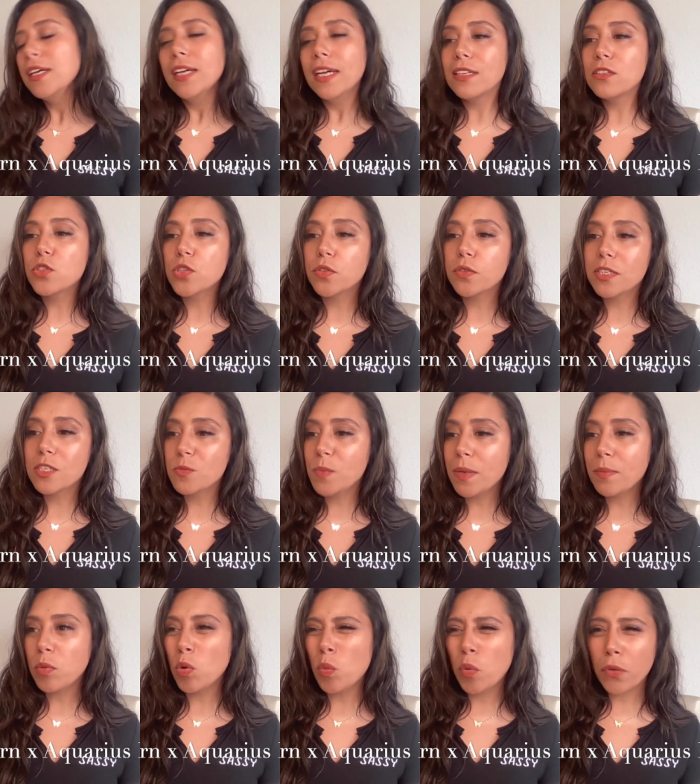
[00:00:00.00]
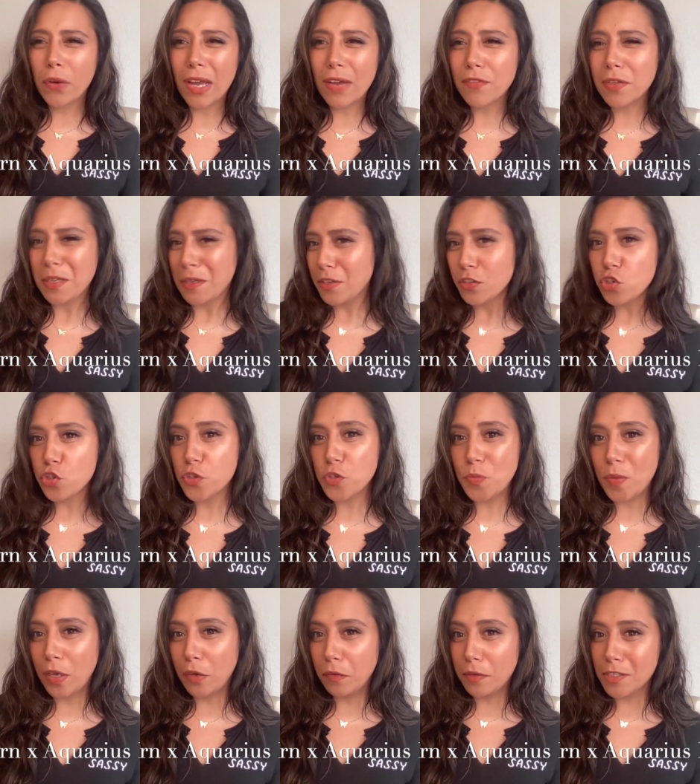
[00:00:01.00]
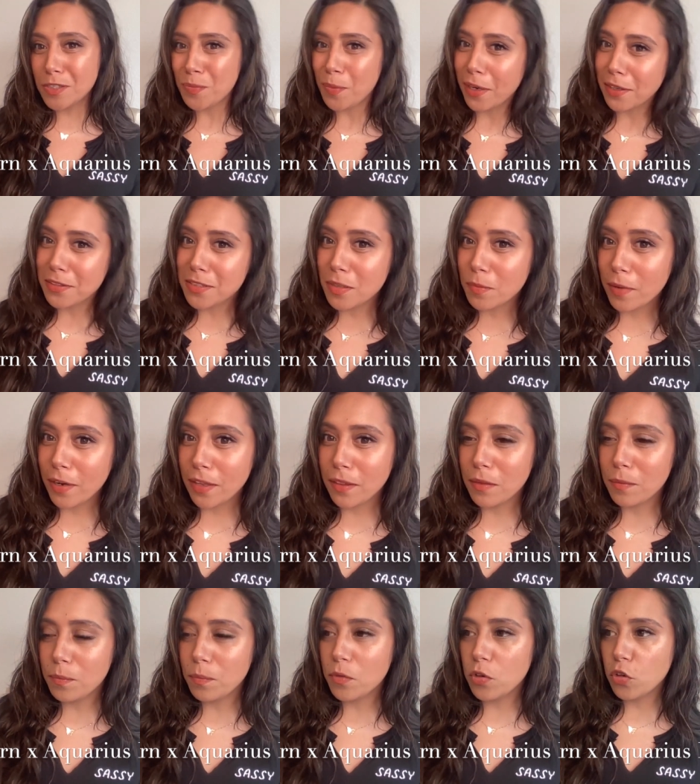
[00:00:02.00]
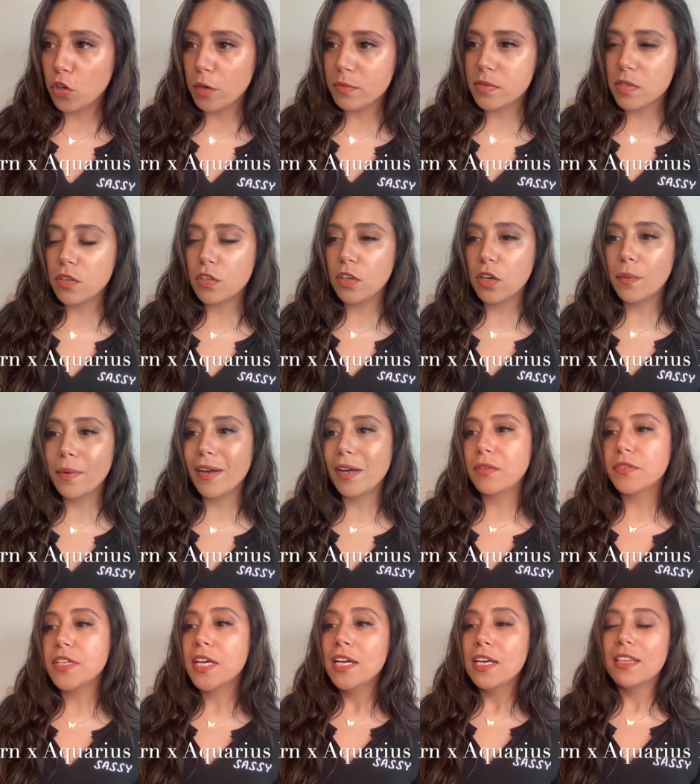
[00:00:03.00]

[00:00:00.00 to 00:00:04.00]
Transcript: And so these people won't have any issues being respected by the, the groups that they're around.